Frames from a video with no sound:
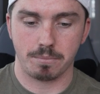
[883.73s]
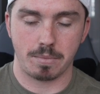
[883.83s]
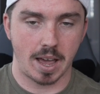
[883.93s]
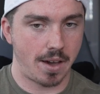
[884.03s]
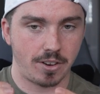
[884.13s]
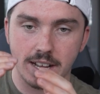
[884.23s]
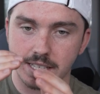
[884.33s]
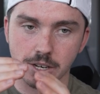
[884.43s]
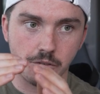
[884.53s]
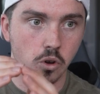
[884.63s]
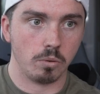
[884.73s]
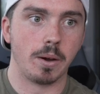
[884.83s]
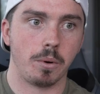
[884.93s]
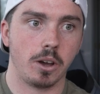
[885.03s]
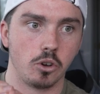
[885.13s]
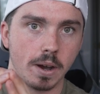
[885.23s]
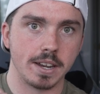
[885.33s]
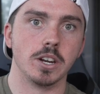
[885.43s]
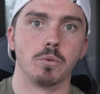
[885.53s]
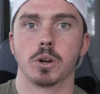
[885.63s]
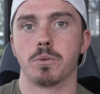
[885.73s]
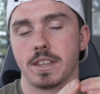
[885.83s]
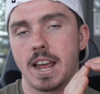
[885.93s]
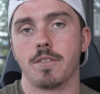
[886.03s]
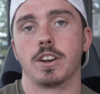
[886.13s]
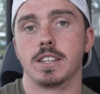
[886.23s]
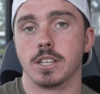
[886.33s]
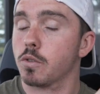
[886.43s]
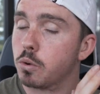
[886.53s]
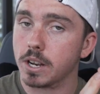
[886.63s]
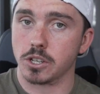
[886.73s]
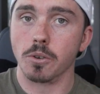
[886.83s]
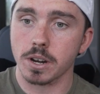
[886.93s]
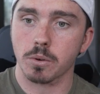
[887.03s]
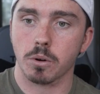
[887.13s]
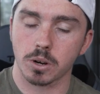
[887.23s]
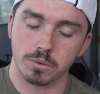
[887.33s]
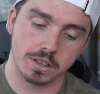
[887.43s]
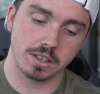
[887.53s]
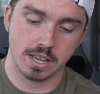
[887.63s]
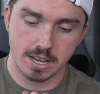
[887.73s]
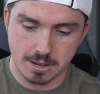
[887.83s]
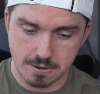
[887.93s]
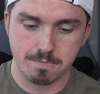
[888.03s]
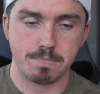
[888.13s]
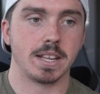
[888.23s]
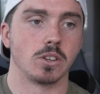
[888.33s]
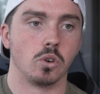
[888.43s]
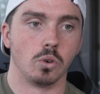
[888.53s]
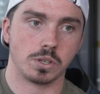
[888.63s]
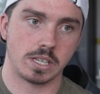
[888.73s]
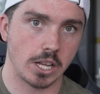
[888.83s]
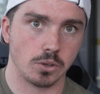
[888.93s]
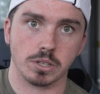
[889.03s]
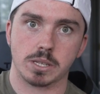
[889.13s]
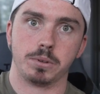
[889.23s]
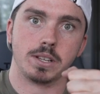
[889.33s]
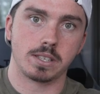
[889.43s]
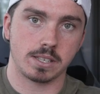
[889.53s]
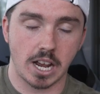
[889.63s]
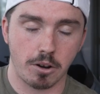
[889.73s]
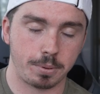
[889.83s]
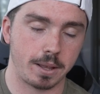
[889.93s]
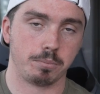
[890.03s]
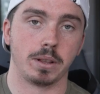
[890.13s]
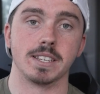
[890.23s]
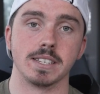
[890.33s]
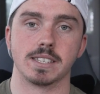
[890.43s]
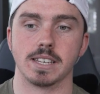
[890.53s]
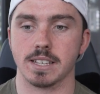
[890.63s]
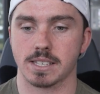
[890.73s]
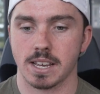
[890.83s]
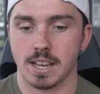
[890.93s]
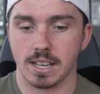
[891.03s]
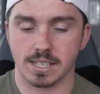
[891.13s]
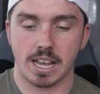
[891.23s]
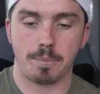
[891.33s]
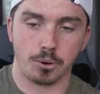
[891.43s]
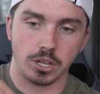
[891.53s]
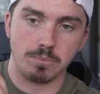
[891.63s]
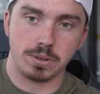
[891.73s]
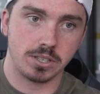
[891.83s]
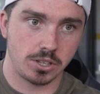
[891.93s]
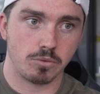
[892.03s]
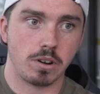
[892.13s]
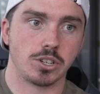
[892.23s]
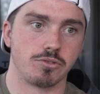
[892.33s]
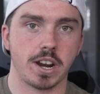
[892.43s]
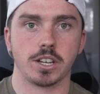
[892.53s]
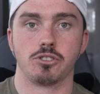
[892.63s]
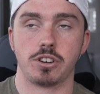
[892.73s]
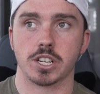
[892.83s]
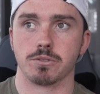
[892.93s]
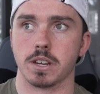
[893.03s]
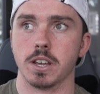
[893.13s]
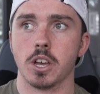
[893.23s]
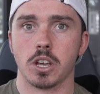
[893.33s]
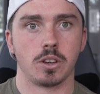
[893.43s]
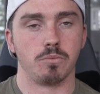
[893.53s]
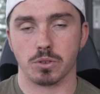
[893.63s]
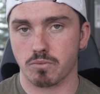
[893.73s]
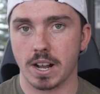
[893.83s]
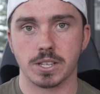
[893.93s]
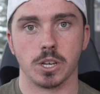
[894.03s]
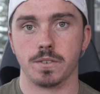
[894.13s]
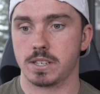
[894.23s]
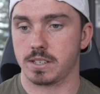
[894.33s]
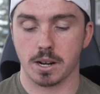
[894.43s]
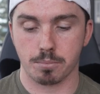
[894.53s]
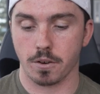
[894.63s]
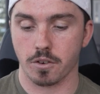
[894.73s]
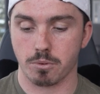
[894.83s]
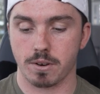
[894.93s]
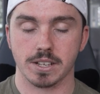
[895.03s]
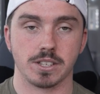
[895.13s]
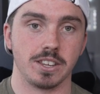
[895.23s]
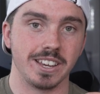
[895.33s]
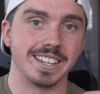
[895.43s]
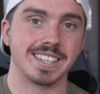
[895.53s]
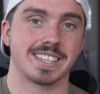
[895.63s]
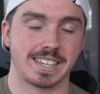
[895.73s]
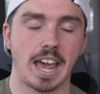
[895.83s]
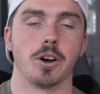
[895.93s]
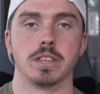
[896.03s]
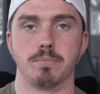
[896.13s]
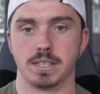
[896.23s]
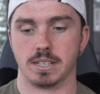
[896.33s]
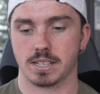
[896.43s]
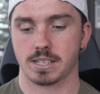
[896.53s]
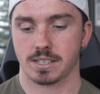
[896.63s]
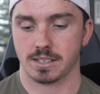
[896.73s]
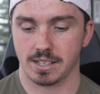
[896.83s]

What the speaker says: I have an idea of who I need to work with, and I have an idea of who I don't need to work with. Make the calls, start doing splits, start replacing seats, and start putting your business on the right trajectory with the right services at a profitable rate so that you can scale your business.